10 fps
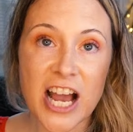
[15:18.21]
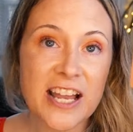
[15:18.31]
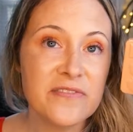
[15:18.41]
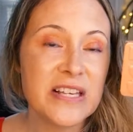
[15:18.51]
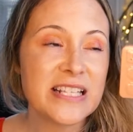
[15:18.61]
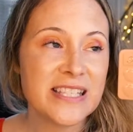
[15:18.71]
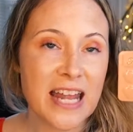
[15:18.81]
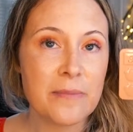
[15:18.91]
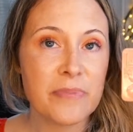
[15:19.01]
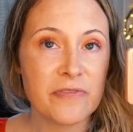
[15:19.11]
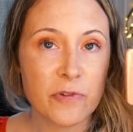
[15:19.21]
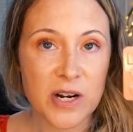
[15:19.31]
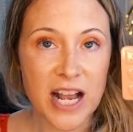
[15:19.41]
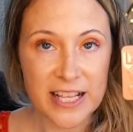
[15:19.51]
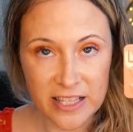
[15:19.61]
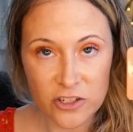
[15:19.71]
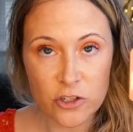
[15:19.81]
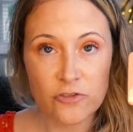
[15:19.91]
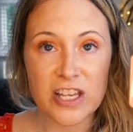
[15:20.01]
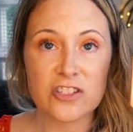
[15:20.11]
I have said it before, I think
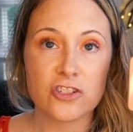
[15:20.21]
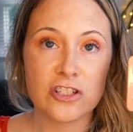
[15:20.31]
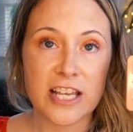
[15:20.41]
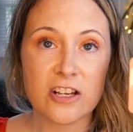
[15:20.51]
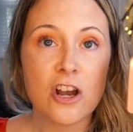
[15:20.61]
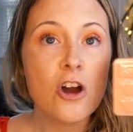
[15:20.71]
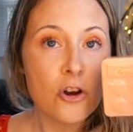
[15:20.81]
Too Faced should like